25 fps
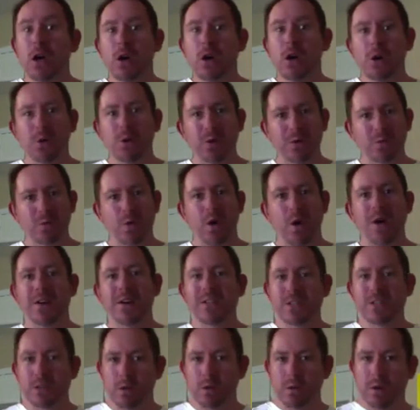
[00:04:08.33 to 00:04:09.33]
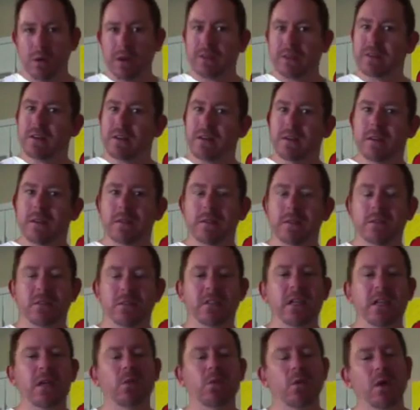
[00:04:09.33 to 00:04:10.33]
who it was or what the
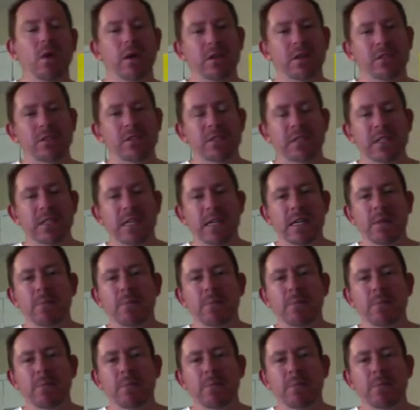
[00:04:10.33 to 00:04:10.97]
sin was,